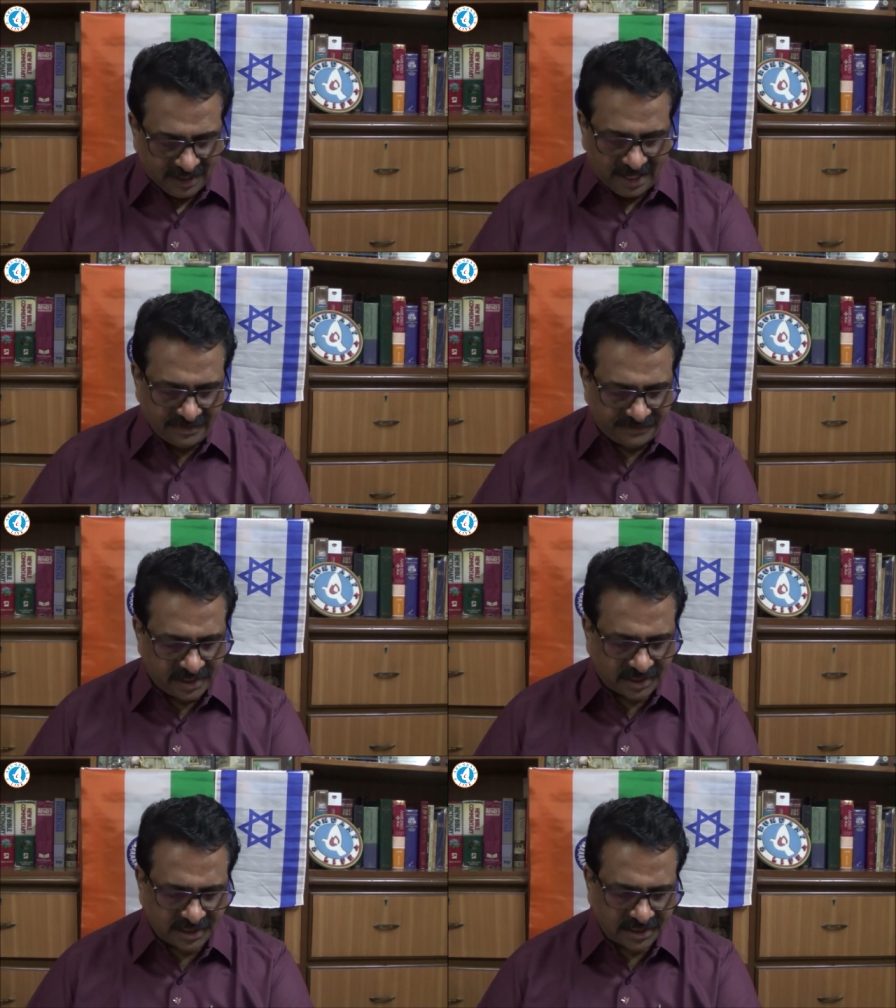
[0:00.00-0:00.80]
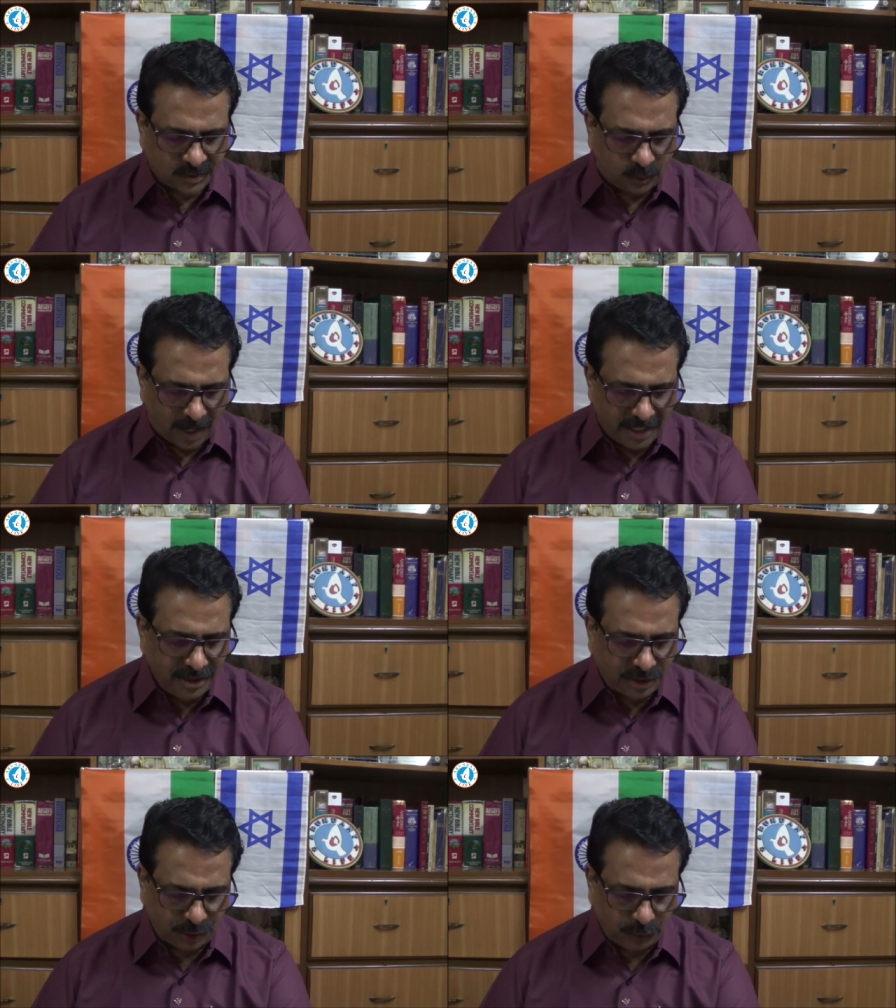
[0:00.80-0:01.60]
and verses 1
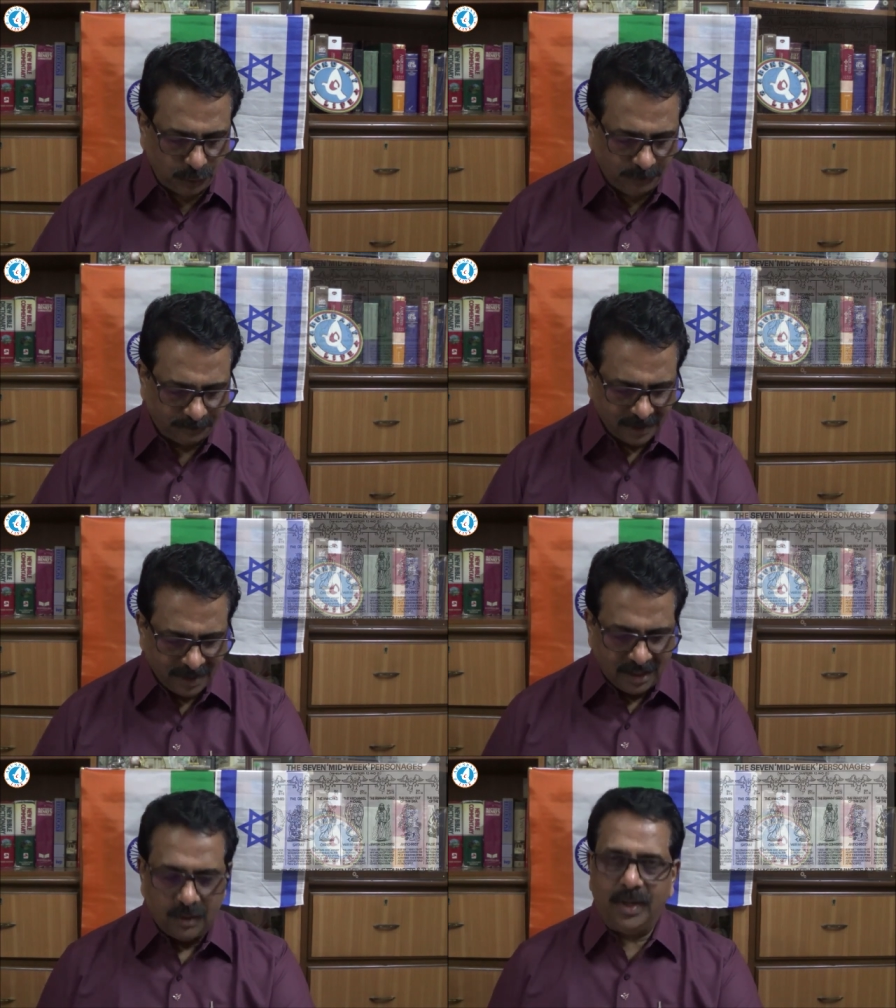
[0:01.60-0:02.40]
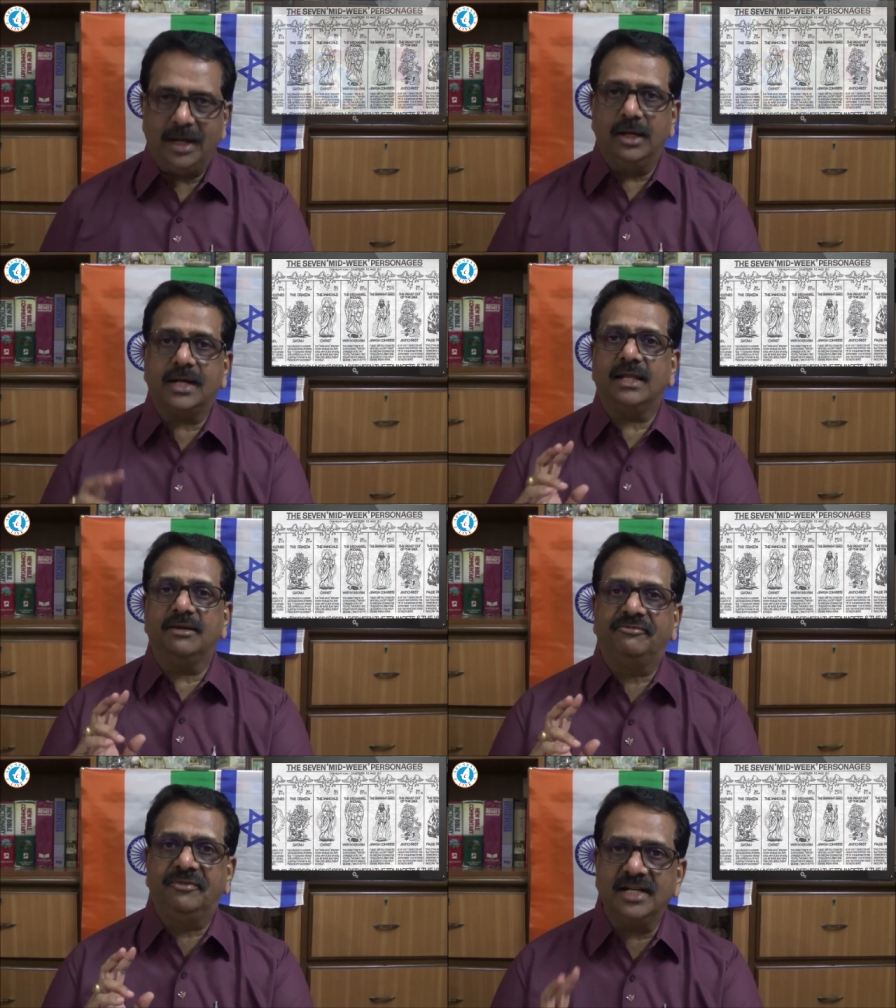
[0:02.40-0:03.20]
and 2 we look at
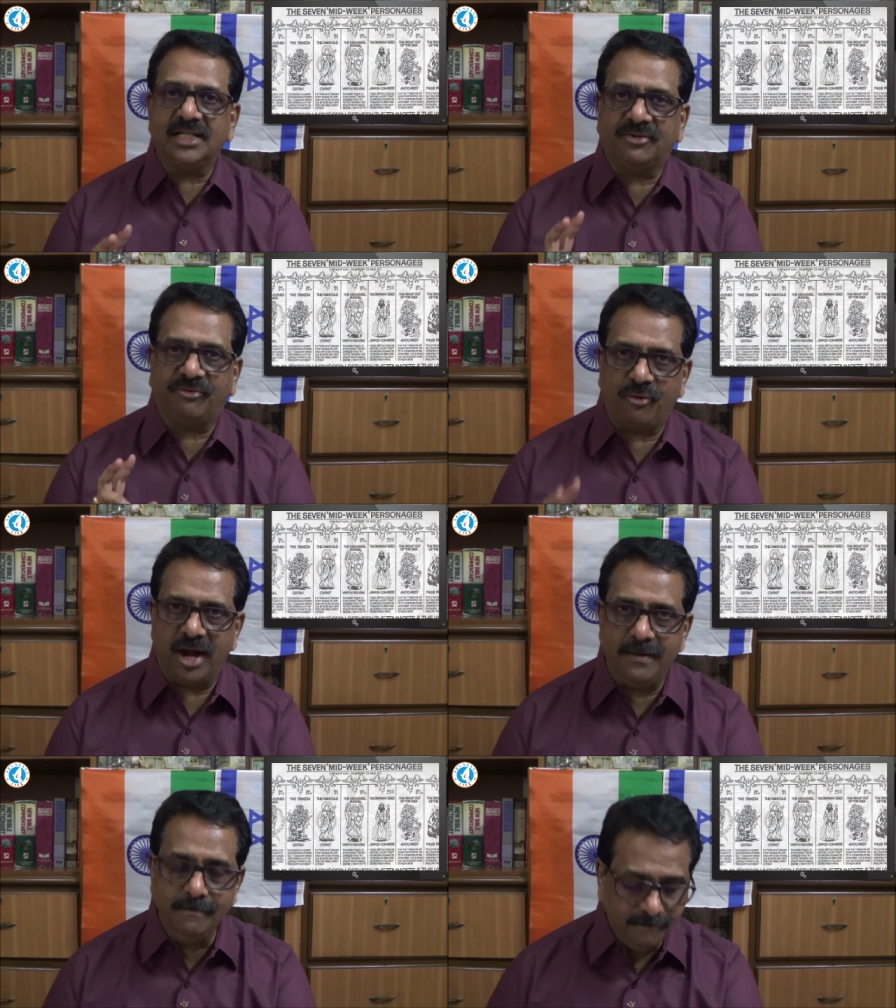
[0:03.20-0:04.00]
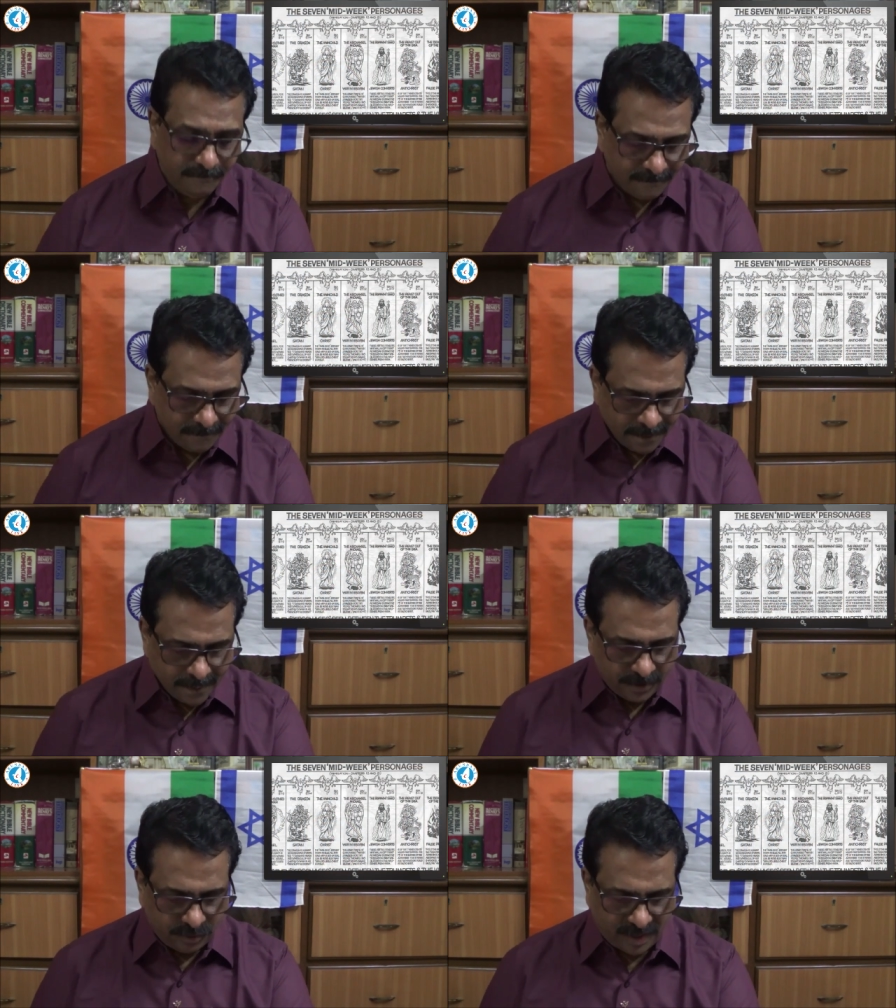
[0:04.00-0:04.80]
the first frame
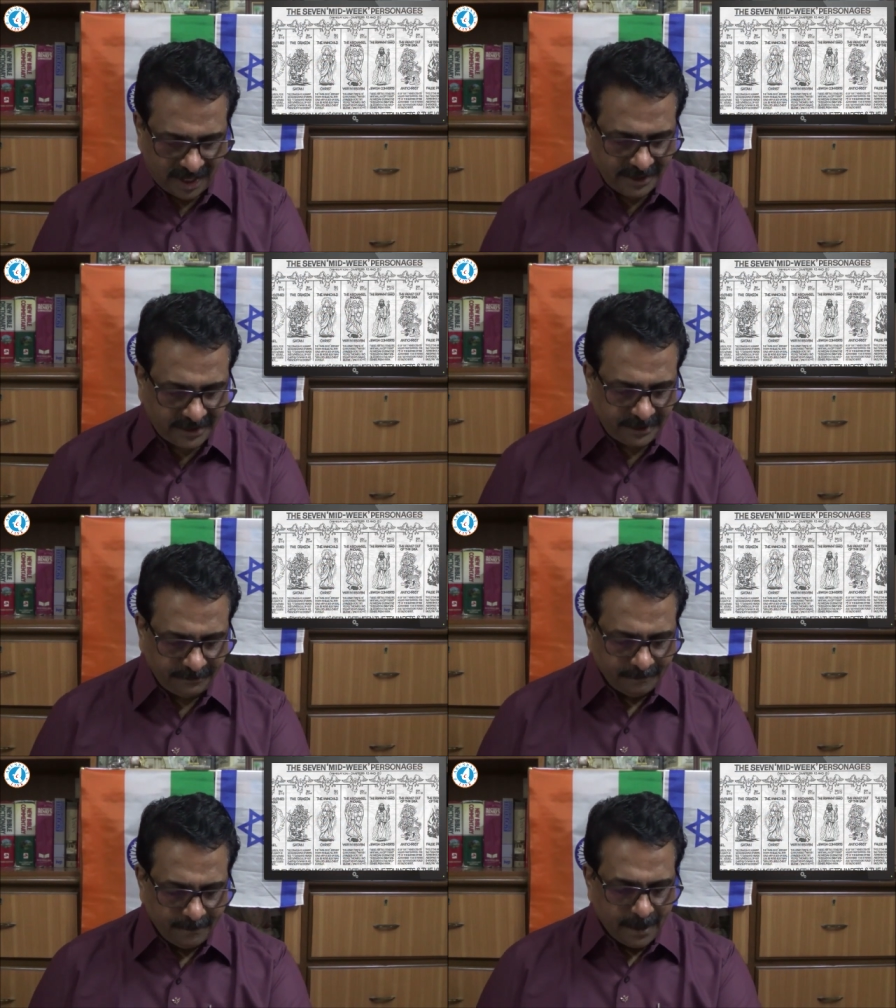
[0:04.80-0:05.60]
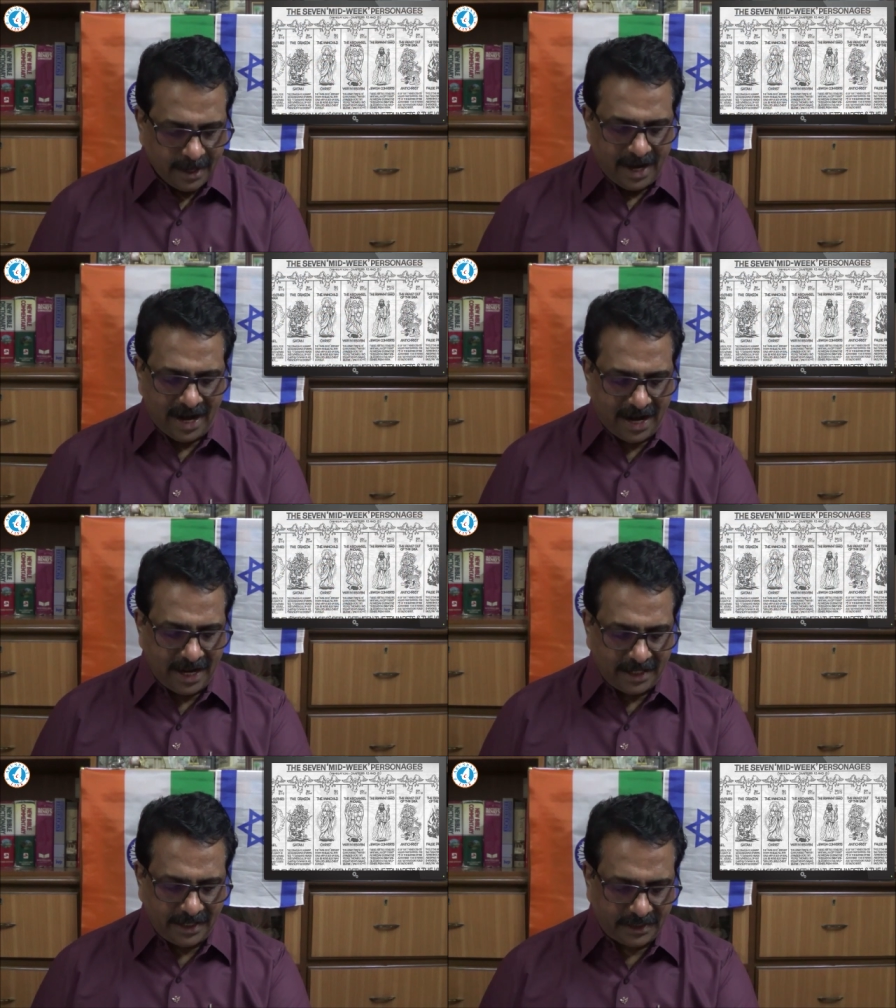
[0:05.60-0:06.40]
right
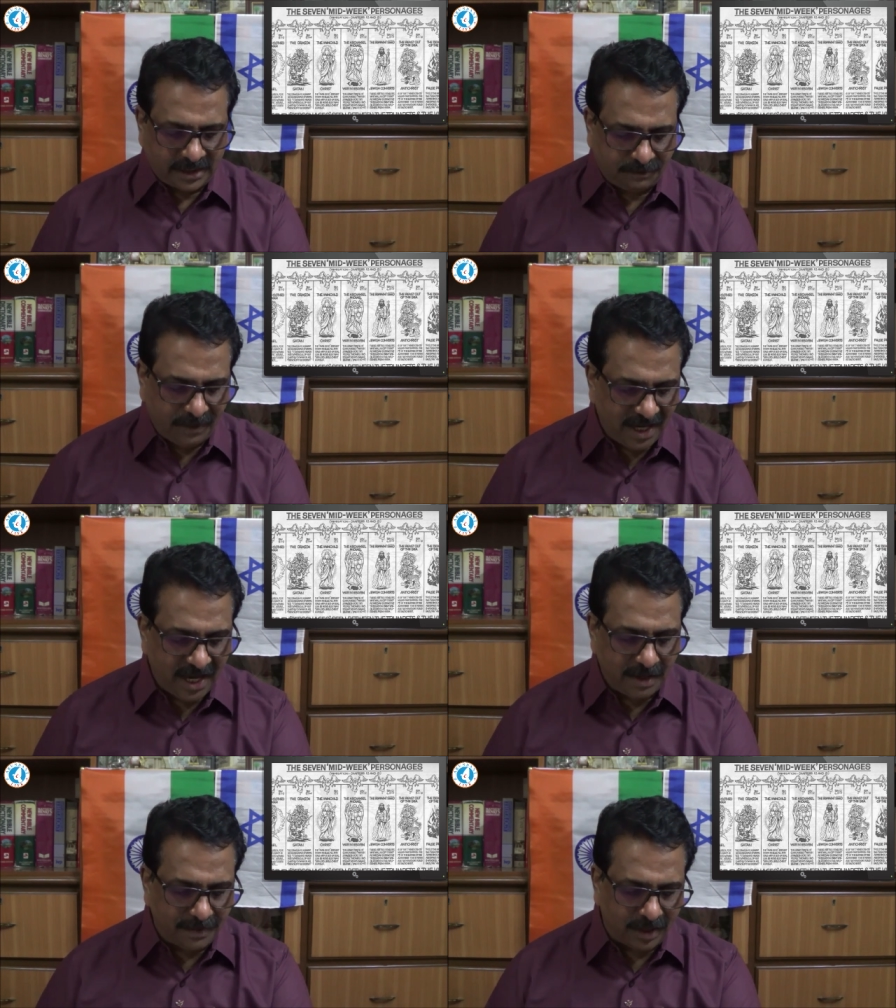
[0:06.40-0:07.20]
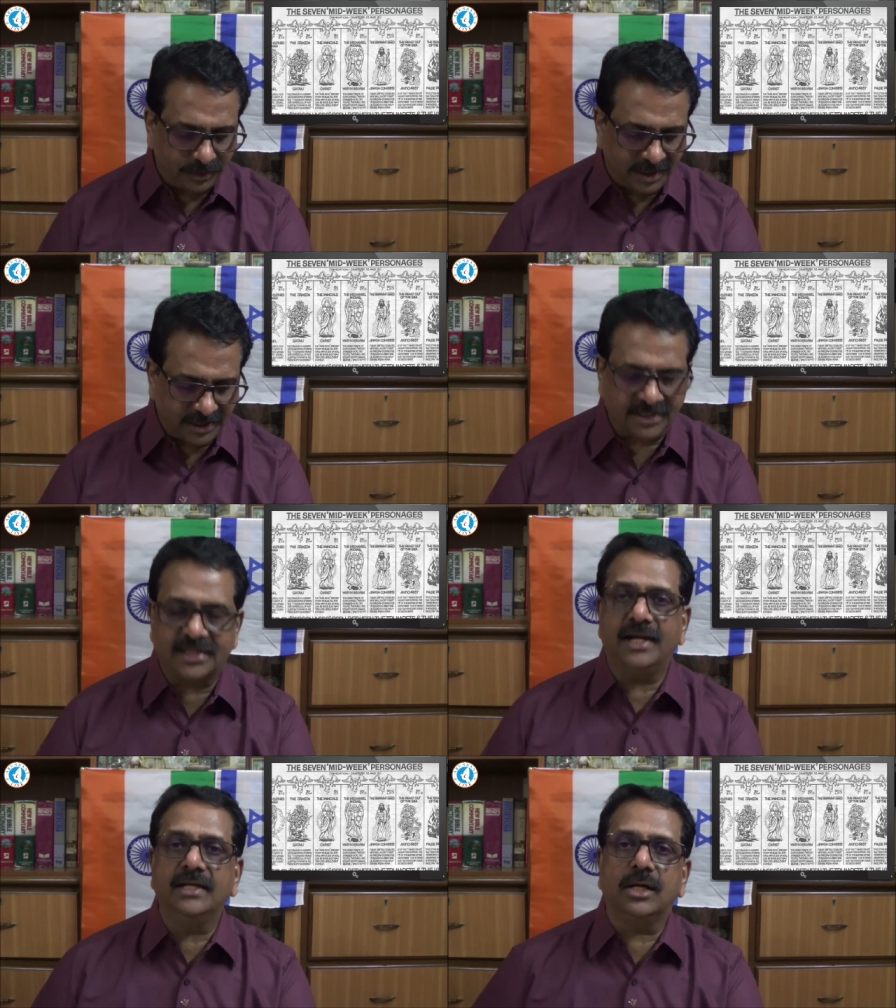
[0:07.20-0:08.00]
and it's speaking about the
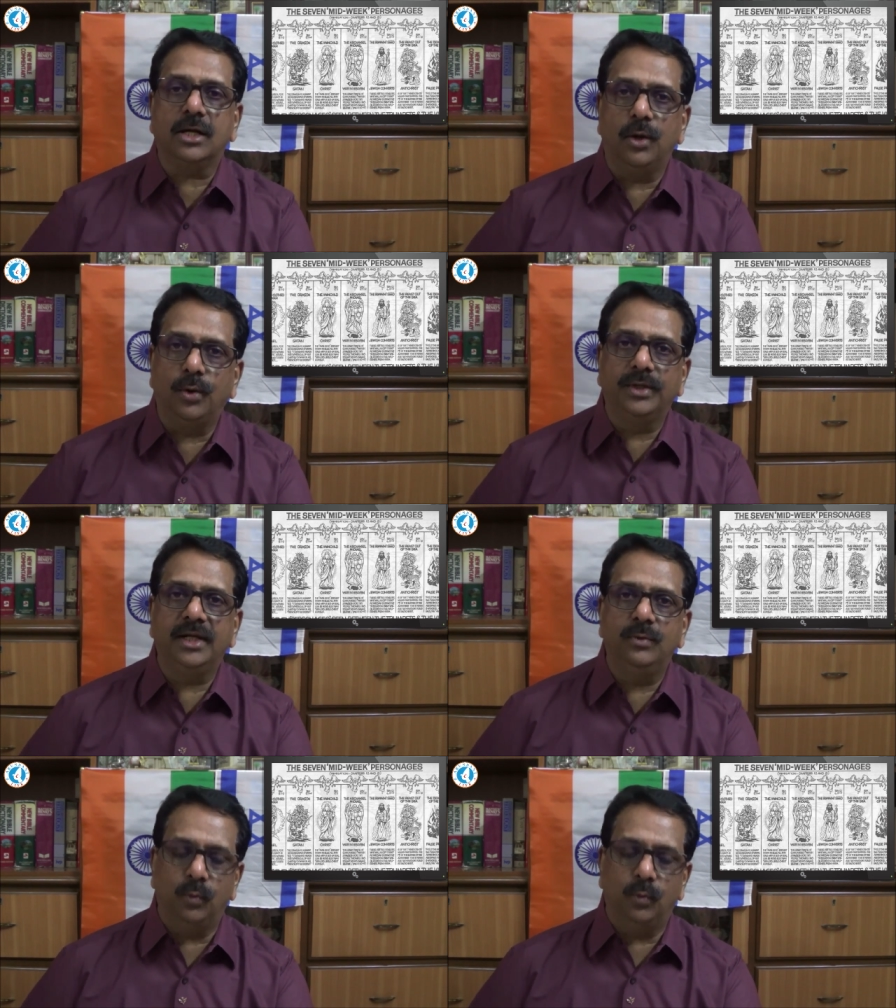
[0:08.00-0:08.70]
sun-clothed